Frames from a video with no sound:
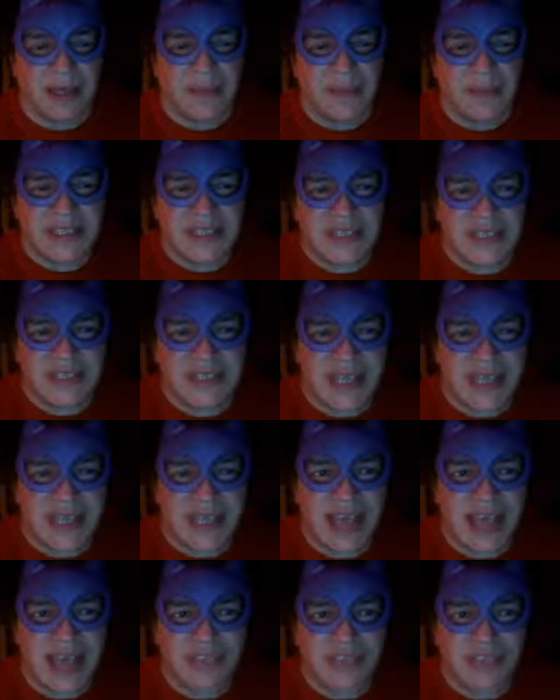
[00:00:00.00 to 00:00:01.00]
But
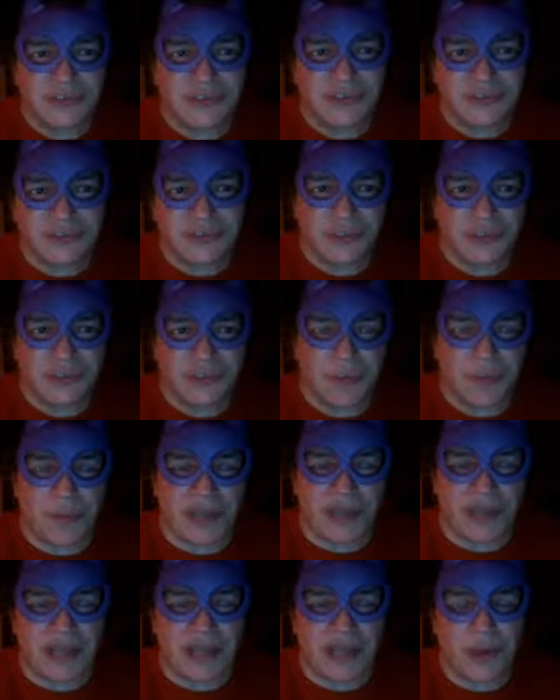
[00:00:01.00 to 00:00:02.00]
today I took
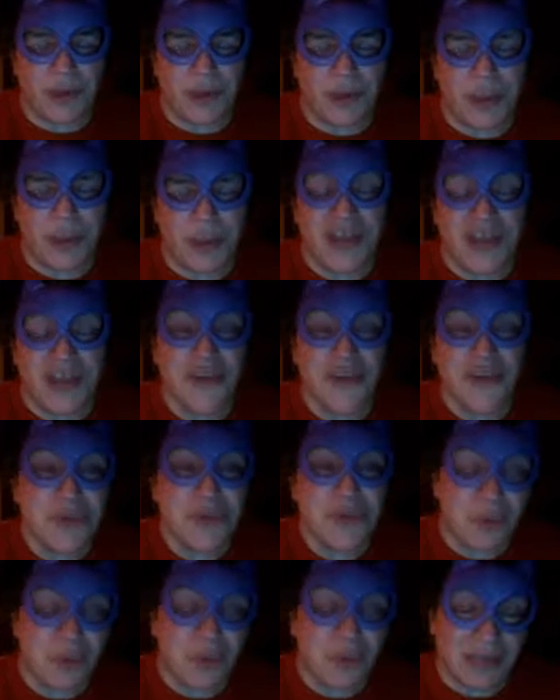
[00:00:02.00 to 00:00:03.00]
somebody who I
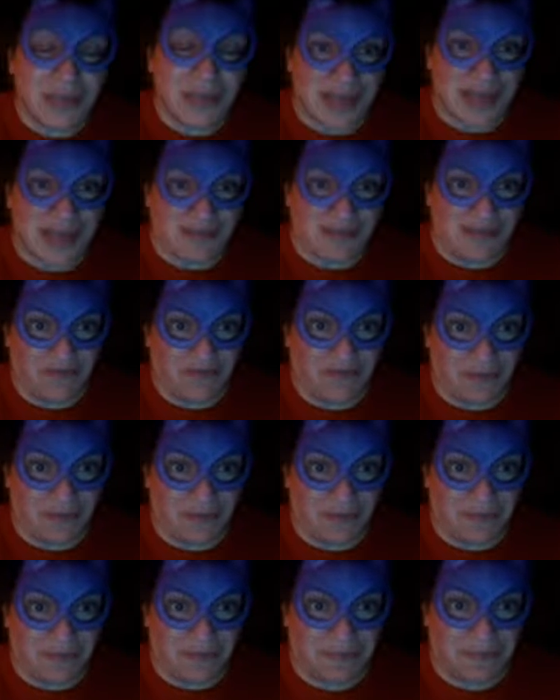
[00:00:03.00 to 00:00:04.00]
knew would like the film,